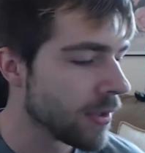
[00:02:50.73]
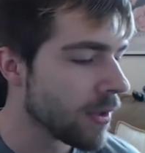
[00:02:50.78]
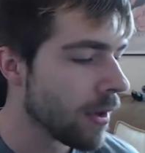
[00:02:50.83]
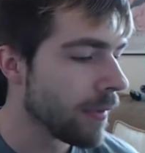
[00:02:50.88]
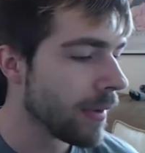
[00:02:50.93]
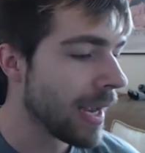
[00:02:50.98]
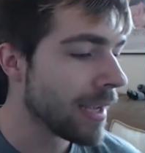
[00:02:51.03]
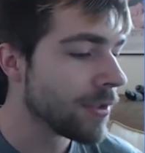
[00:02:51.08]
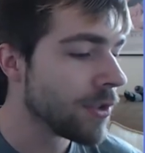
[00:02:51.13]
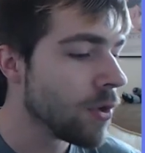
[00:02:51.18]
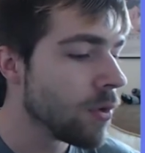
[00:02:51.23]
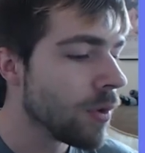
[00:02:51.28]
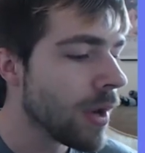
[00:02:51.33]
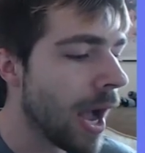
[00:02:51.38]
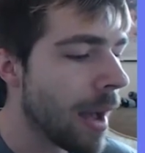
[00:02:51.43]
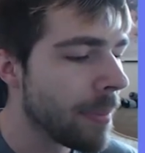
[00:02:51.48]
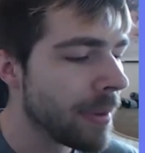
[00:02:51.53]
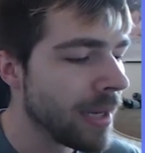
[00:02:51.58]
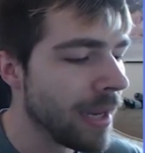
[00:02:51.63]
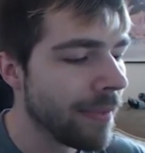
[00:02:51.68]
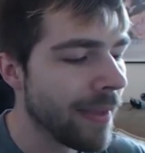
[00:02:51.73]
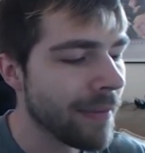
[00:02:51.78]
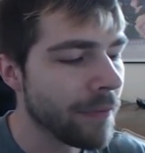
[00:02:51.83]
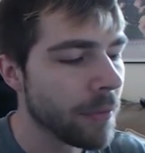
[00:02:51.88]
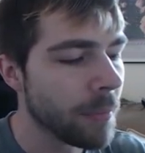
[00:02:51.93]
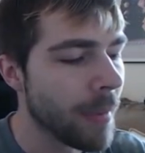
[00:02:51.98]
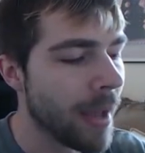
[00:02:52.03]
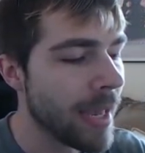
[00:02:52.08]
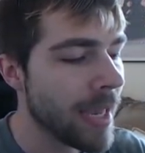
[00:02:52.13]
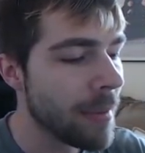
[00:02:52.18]
So if you guys do cop anything
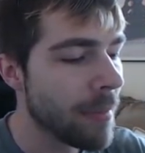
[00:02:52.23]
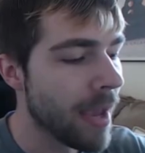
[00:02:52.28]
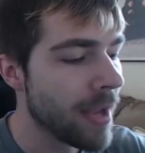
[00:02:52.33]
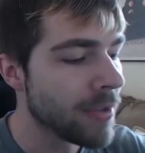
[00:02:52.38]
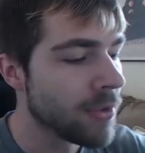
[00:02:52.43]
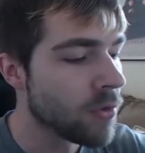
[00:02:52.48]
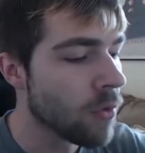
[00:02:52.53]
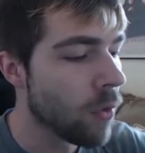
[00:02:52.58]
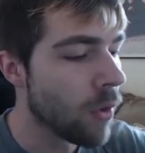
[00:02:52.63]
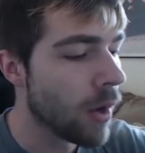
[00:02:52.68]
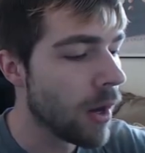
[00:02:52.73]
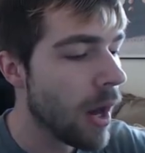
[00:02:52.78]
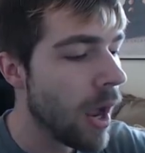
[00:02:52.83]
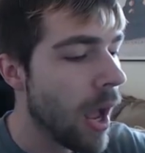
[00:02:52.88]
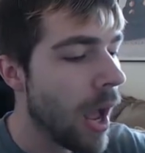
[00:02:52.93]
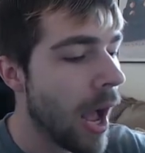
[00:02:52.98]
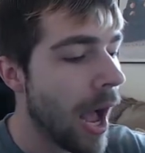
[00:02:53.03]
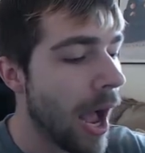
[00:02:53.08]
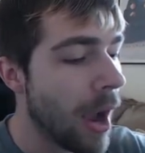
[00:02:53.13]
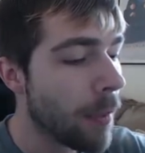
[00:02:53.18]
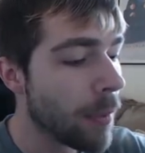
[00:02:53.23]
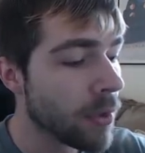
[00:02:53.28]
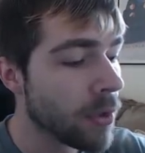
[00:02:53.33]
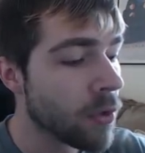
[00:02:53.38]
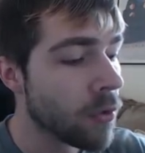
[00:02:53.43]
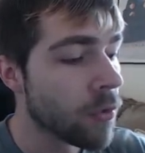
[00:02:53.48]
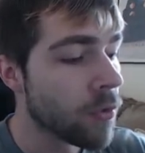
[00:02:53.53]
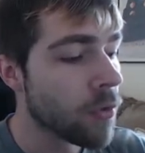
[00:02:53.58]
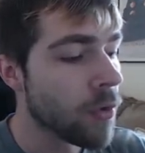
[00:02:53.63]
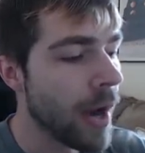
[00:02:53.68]
from my eBay store, I would
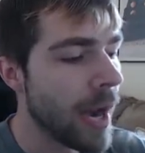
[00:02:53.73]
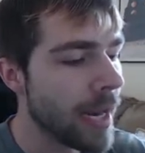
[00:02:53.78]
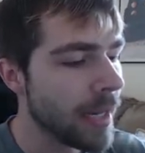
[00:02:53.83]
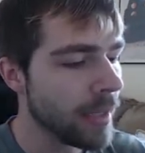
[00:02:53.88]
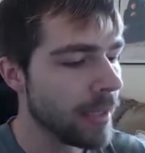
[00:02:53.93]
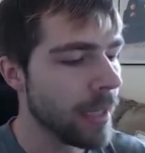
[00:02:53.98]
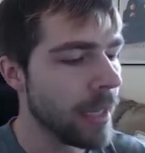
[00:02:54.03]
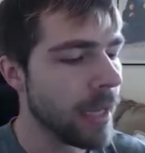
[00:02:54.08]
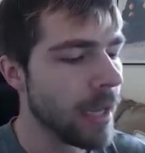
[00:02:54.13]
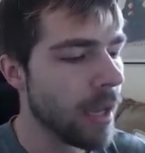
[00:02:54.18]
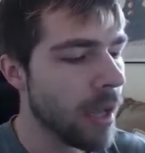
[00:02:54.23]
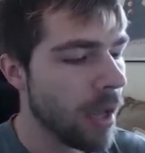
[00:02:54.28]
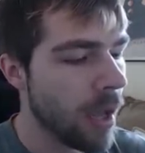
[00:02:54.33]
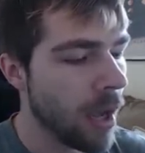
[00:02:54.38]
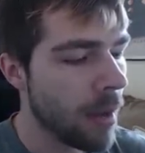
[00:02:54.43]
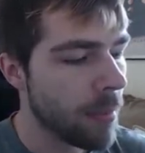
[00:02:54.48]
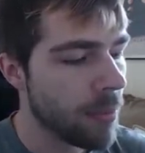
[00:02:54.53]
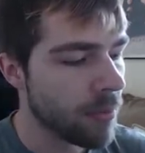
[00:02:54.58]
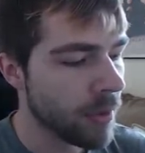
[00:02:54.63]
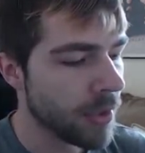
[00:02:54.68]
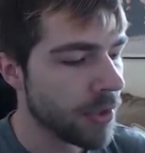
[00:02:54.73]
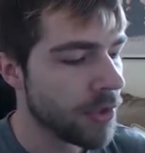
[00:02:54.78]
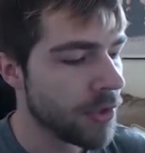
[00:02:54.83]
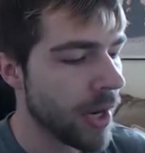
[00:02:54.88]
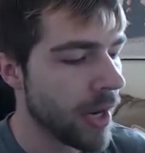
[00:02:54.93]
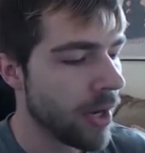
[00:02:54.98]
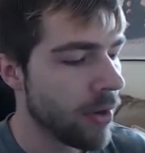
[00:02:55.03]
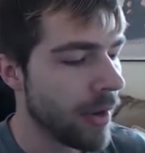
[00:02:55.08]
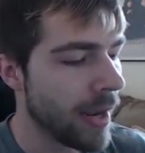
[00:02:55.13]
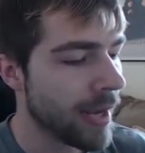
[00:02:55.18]
greatly appreciate it.